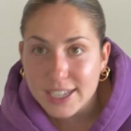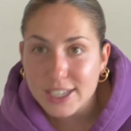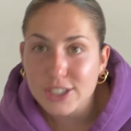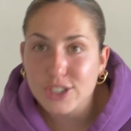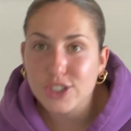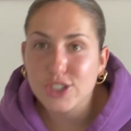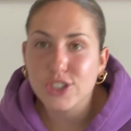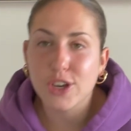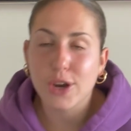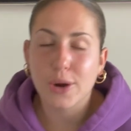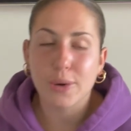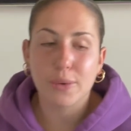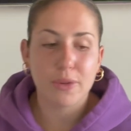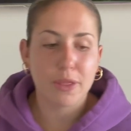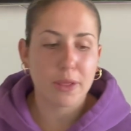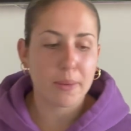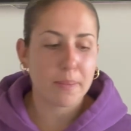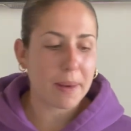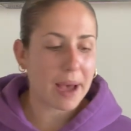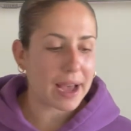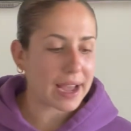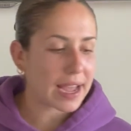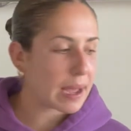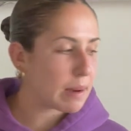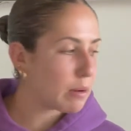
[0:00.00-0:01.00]
So the
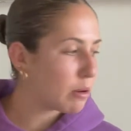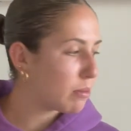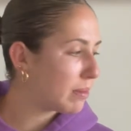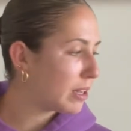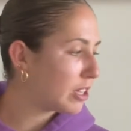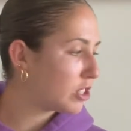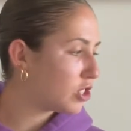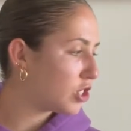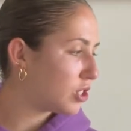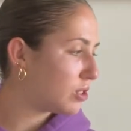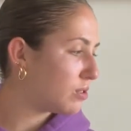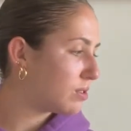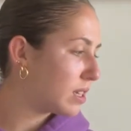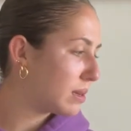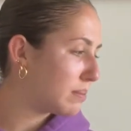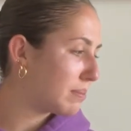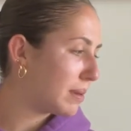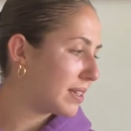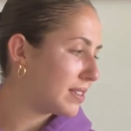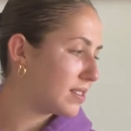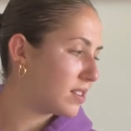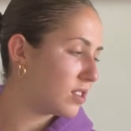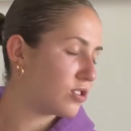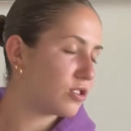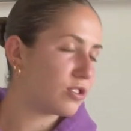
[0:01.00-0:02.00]
bag I put my shoes in,
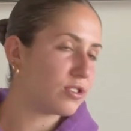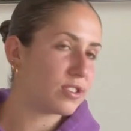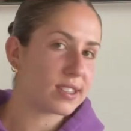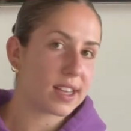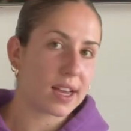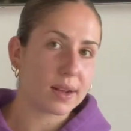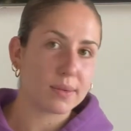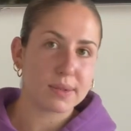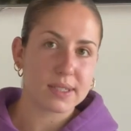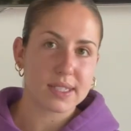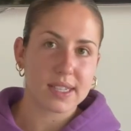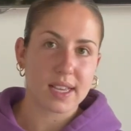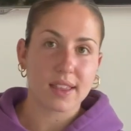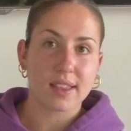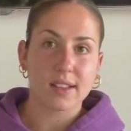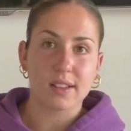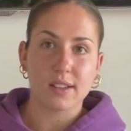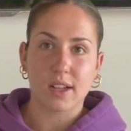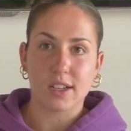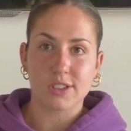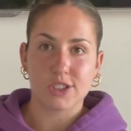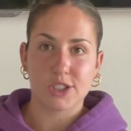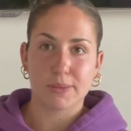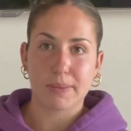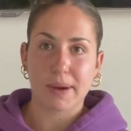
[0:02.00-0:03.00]
my sister said was like the
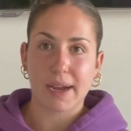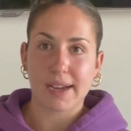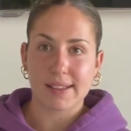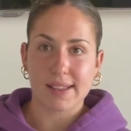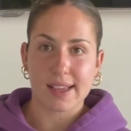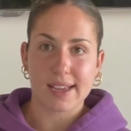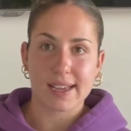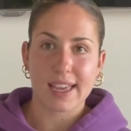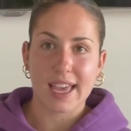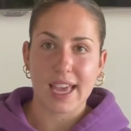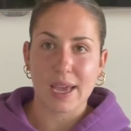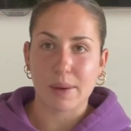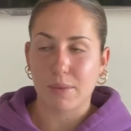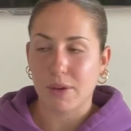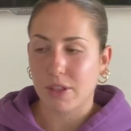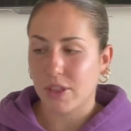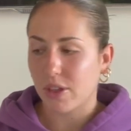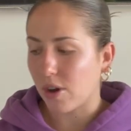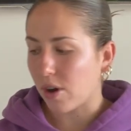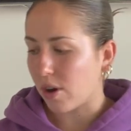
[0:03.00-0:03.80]
laundry bag that came with